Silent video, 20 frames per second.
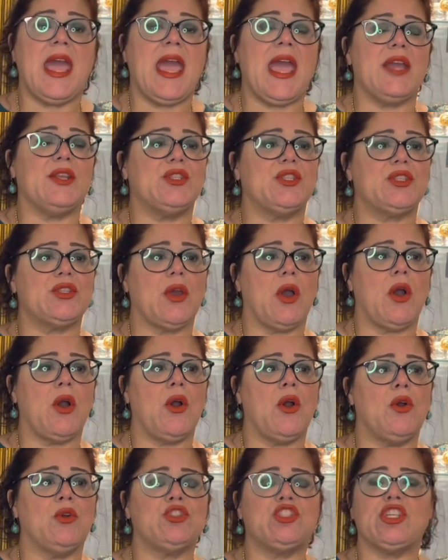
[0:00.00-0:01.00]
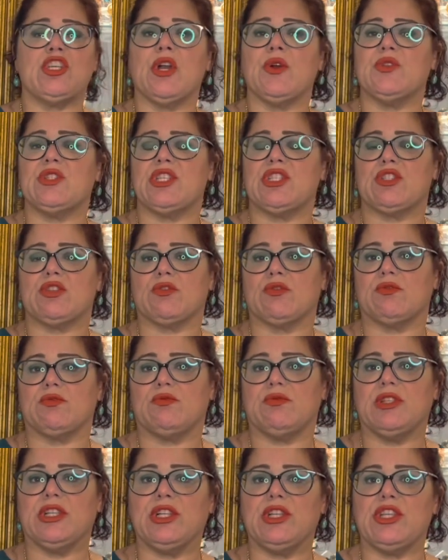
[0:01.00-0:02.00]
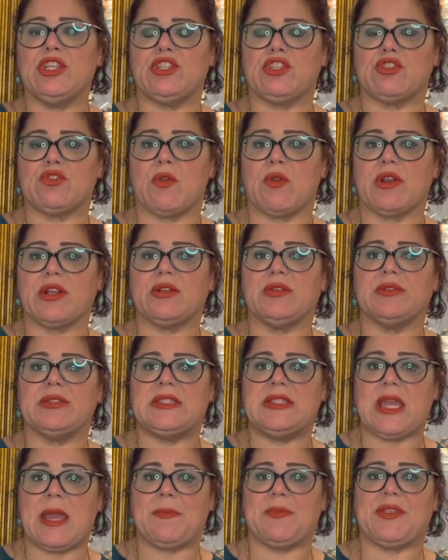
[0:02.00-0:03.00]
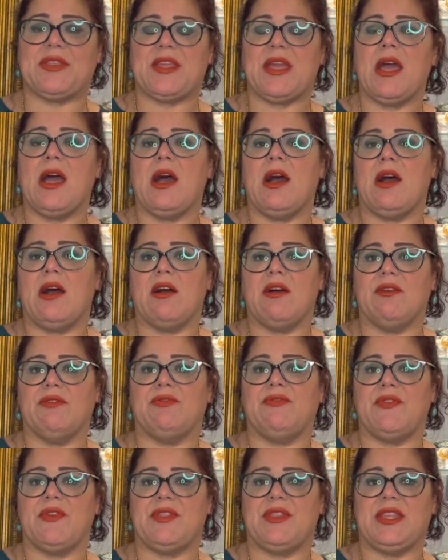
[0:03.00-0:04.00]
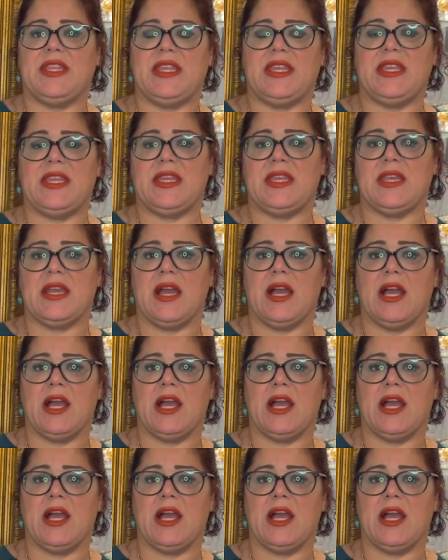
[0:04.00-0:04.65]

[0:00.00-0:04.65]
And so she goes into real historical depth of the